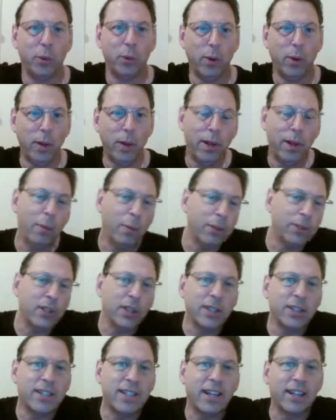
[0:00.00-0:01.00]
which doesn't sound
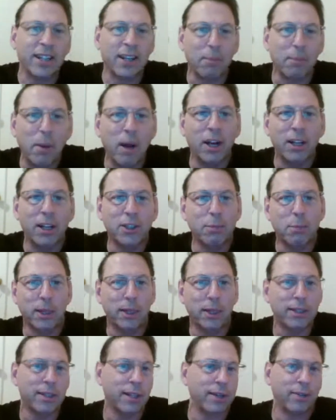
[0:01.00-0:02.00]
like much, but it's like a
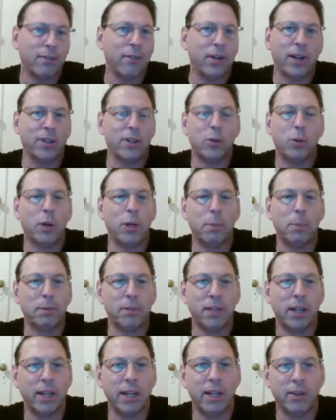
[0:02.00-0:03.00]
fucking 20%
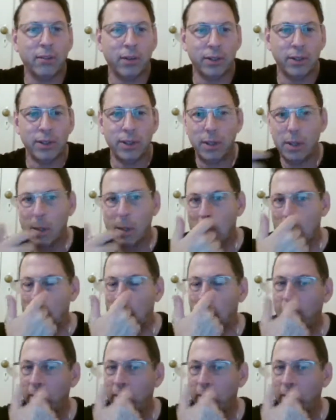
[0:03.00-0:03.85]
increase, right?